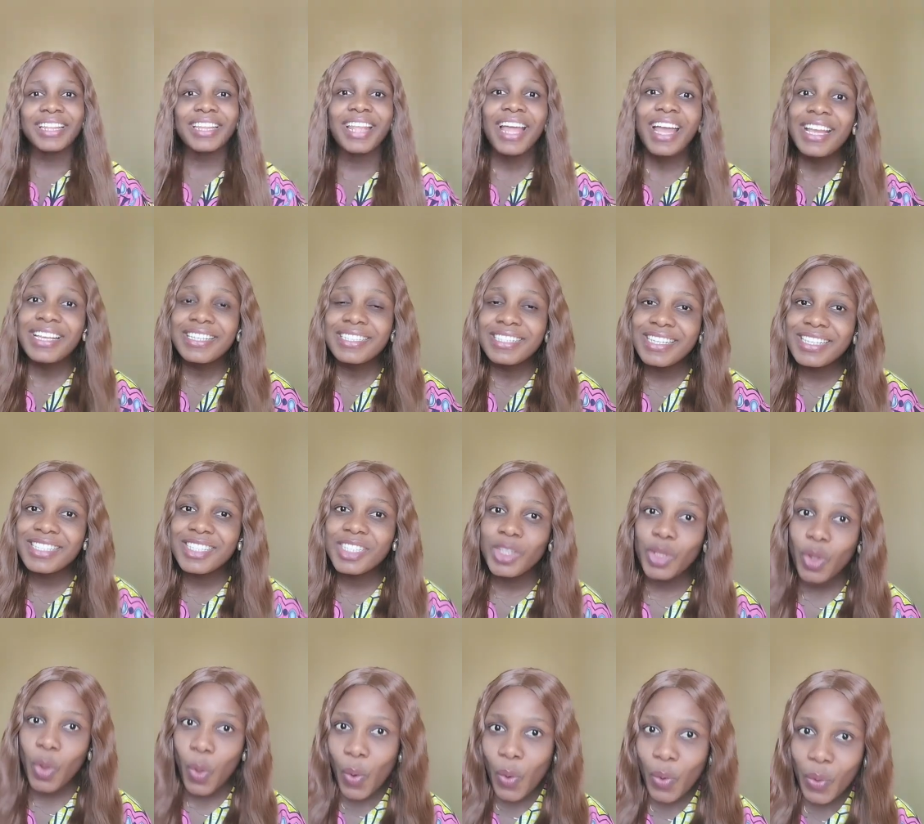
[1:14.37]
there is
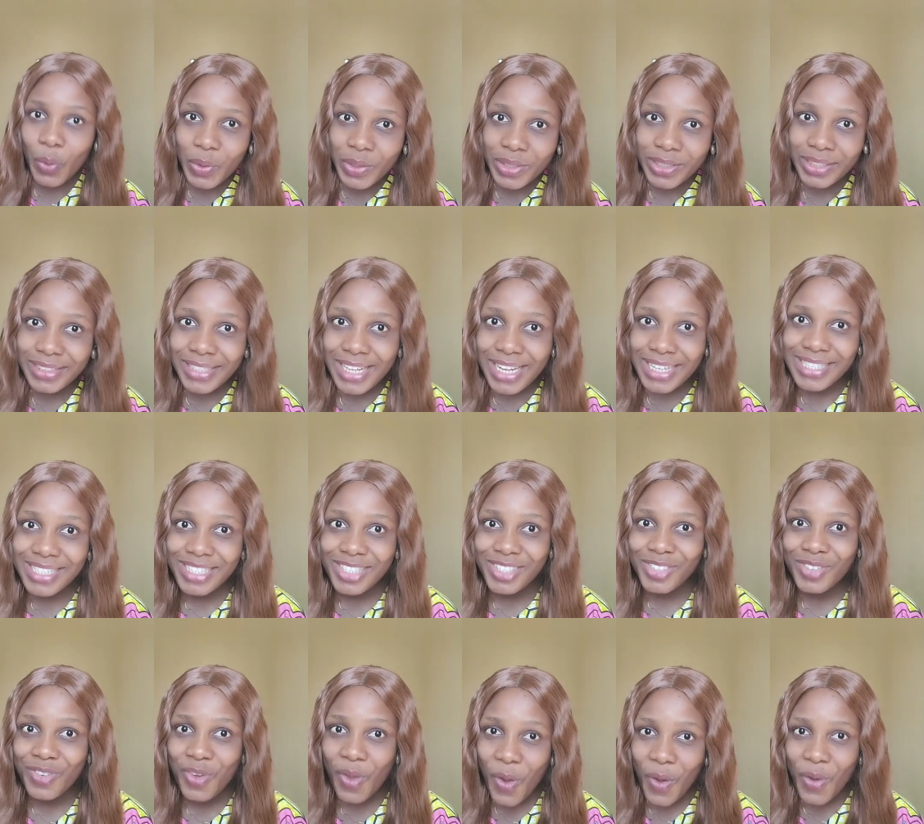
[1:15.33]
this law that
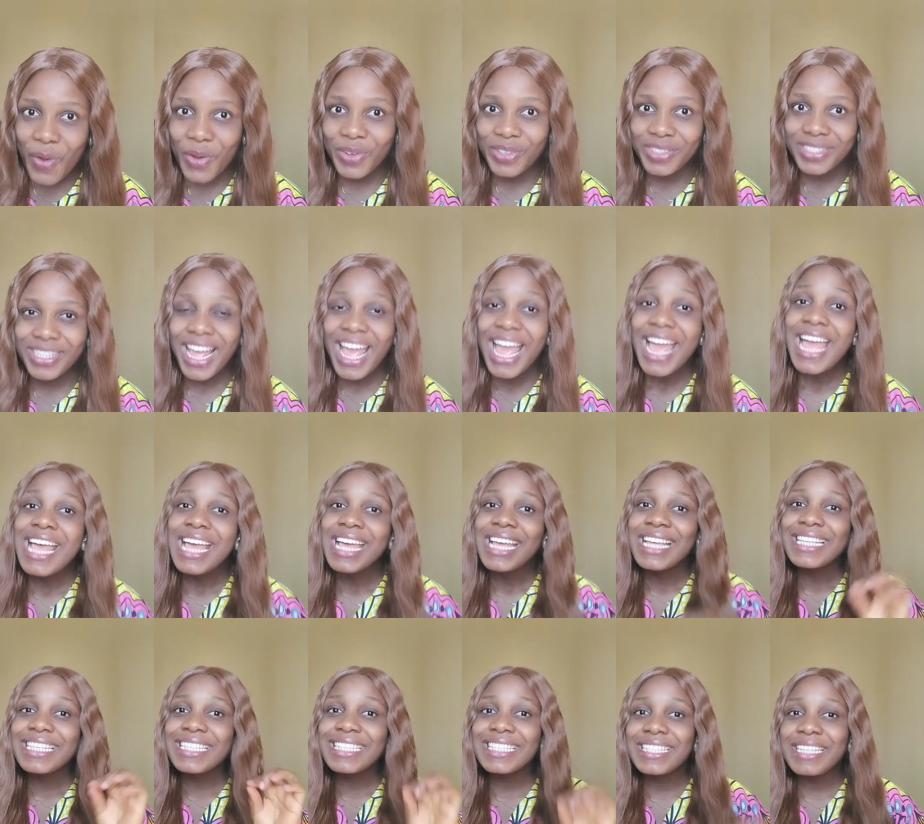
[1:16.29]
is called
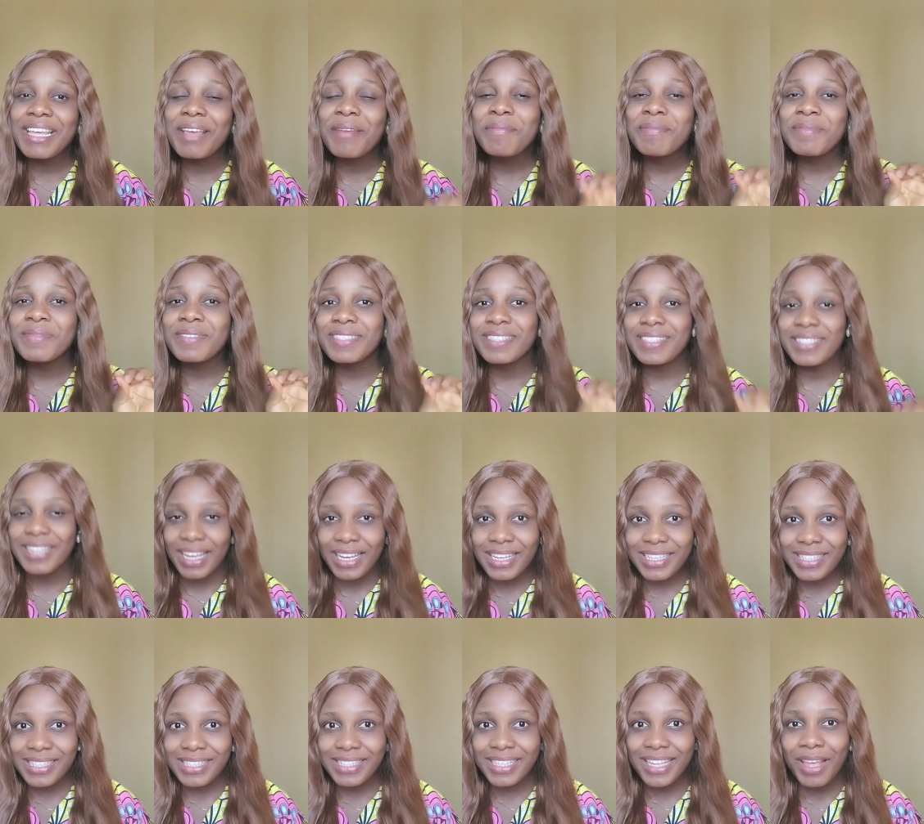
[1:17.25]
Same
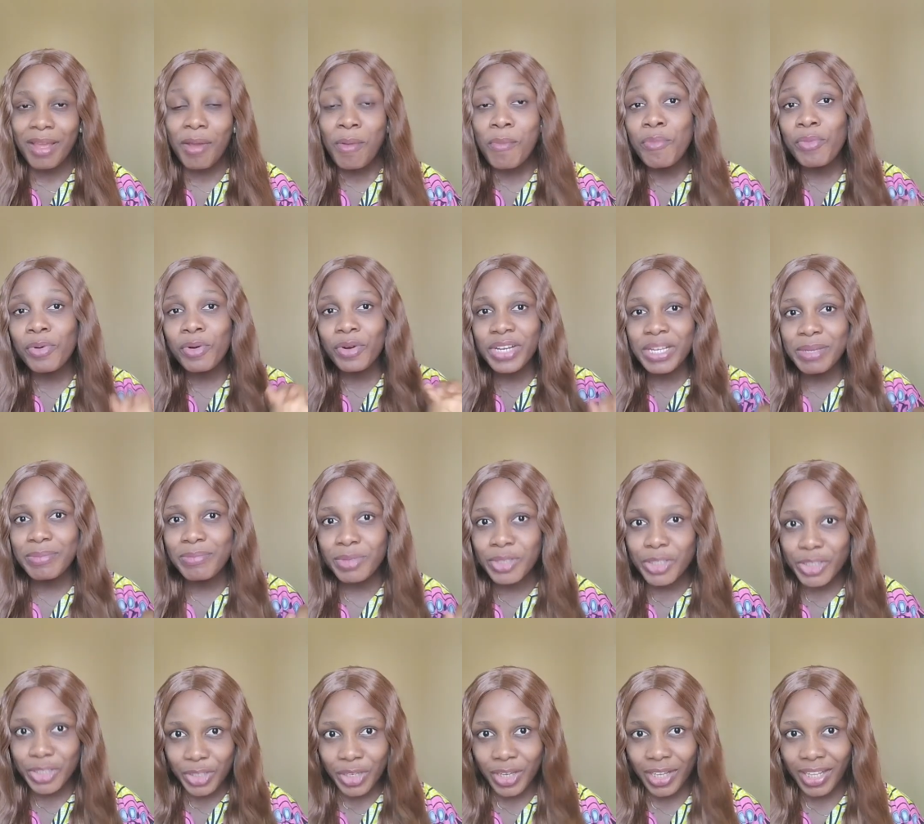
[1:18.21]
Sex
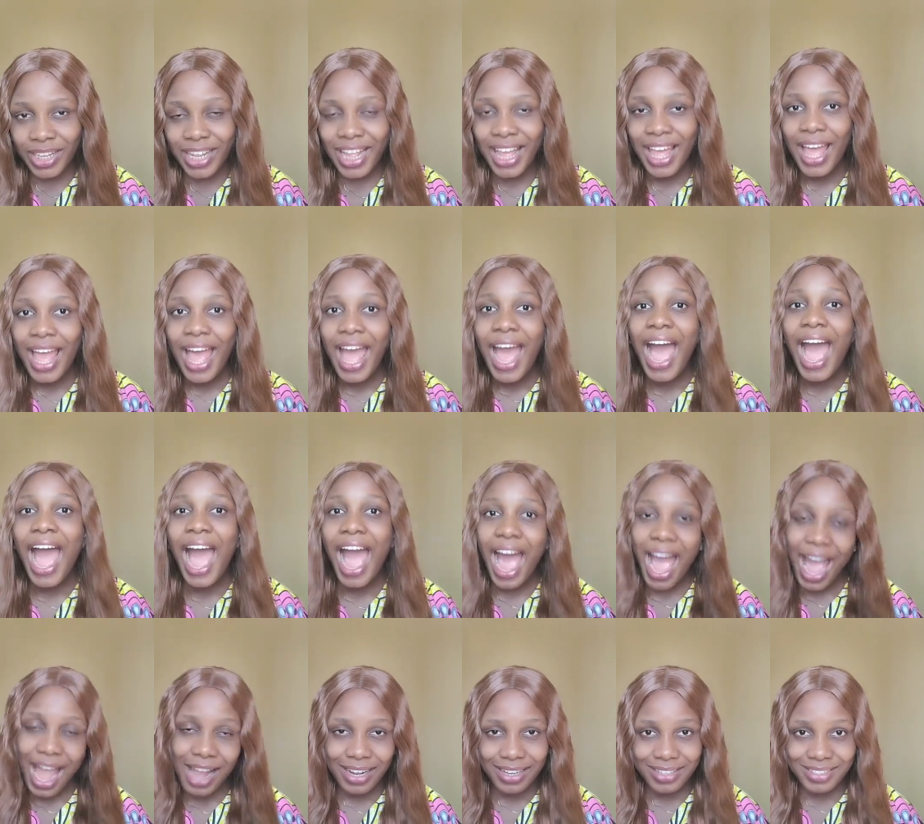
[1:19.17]
Prohibition
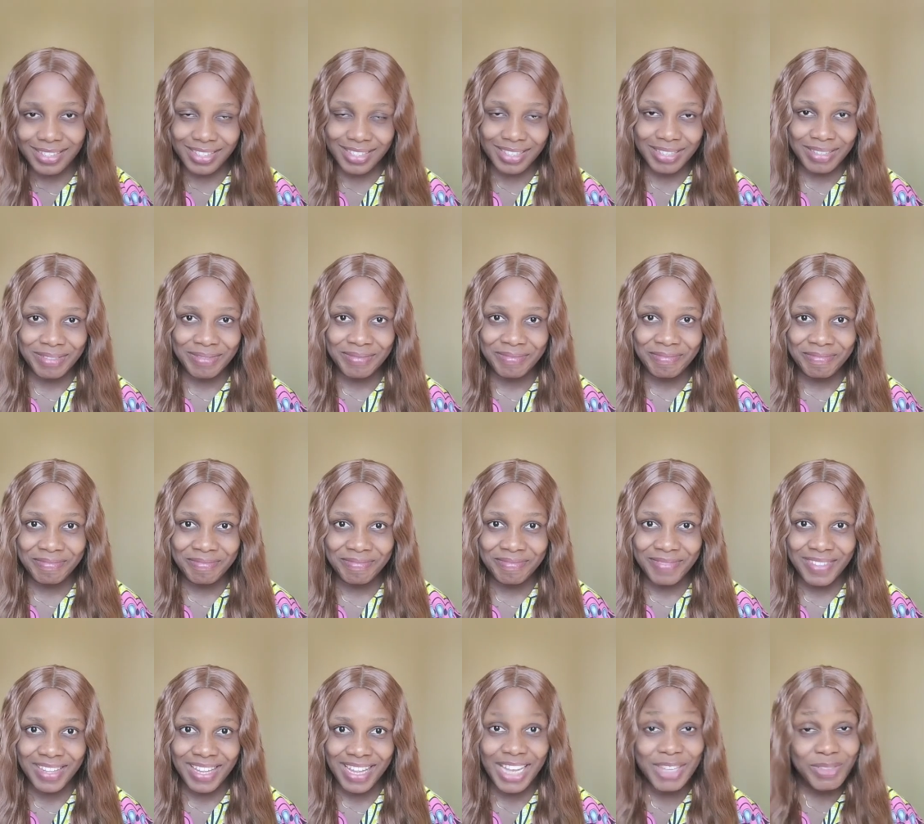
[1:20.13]
Act.
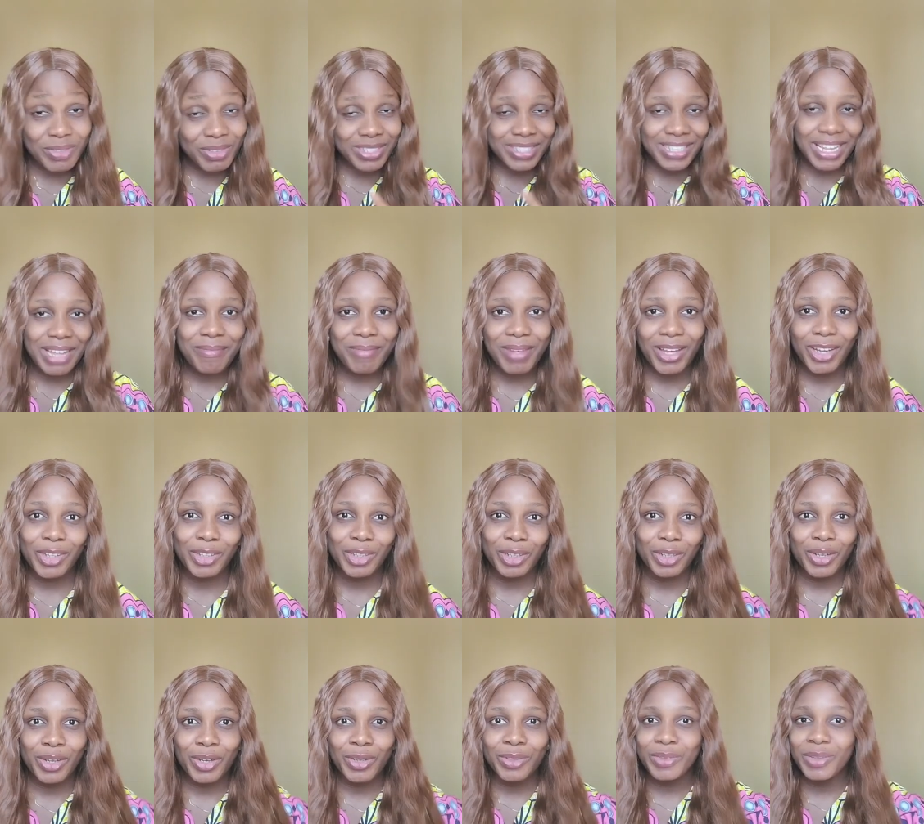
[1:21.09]
It was signed by
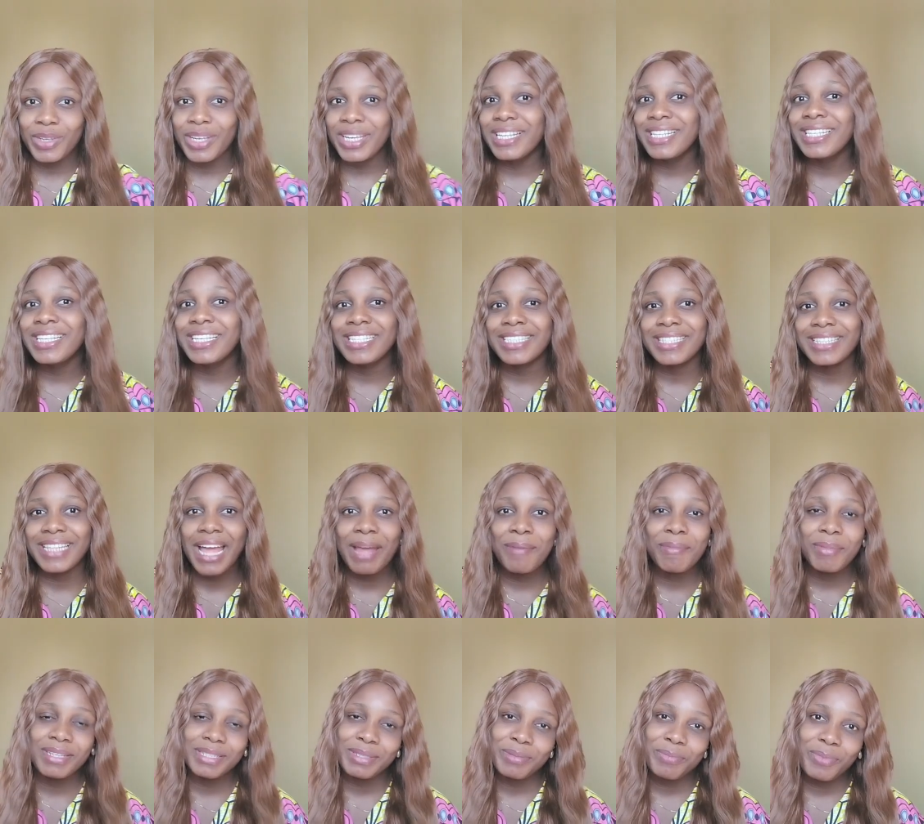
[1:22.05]
Goodluck during his
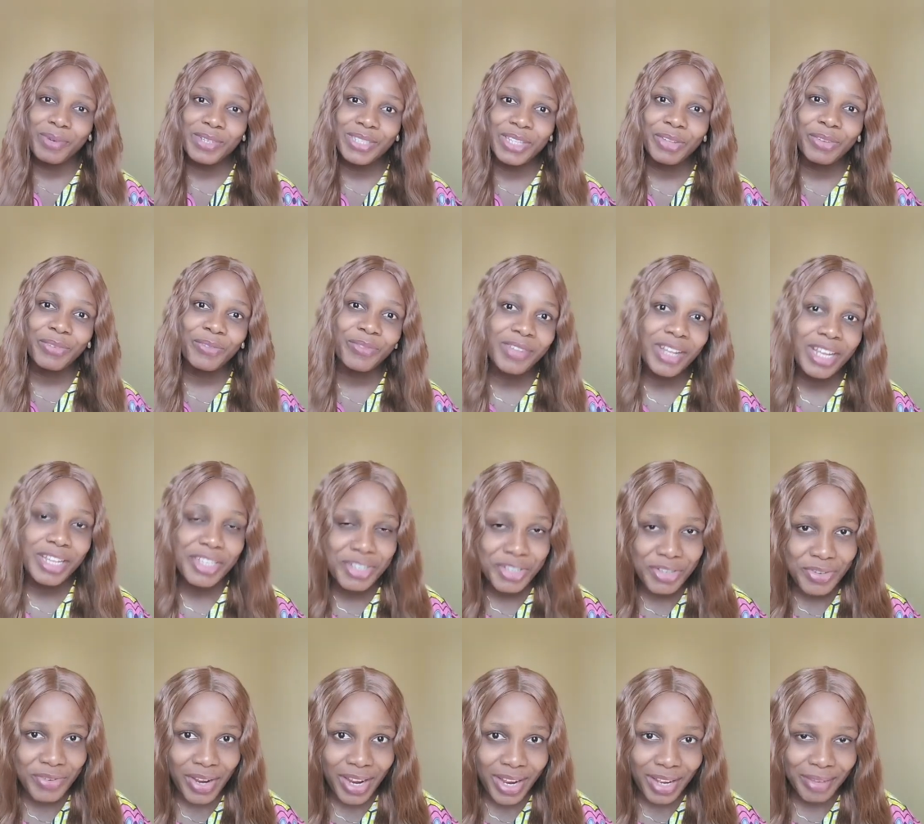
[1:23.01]
time as the president of
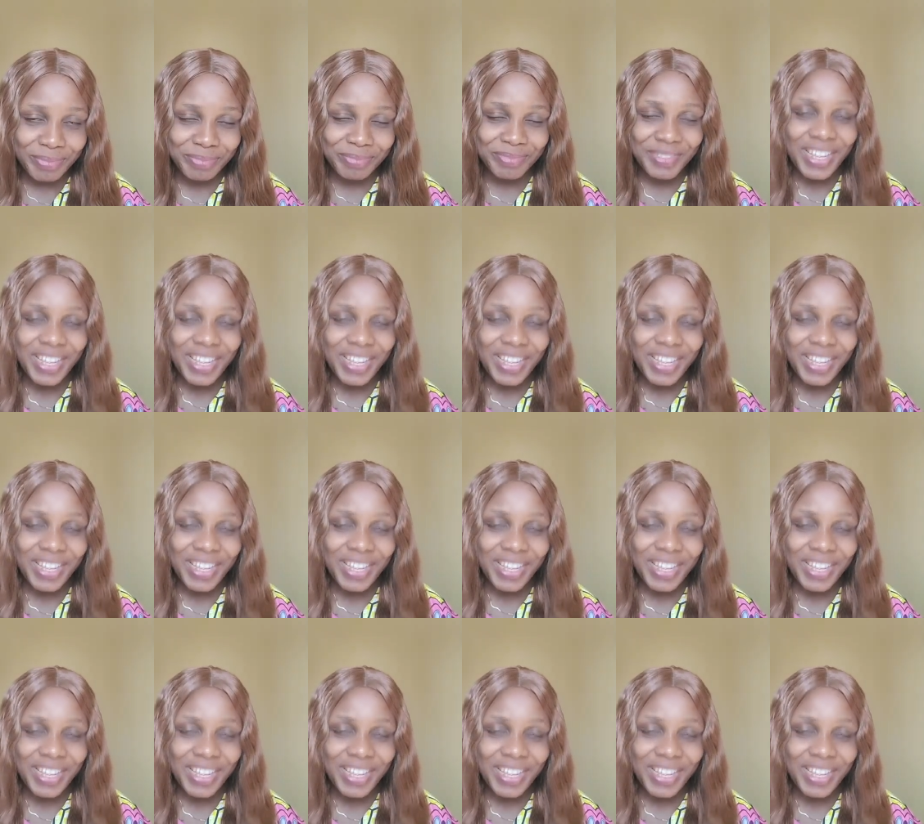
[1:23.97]
Nigeria.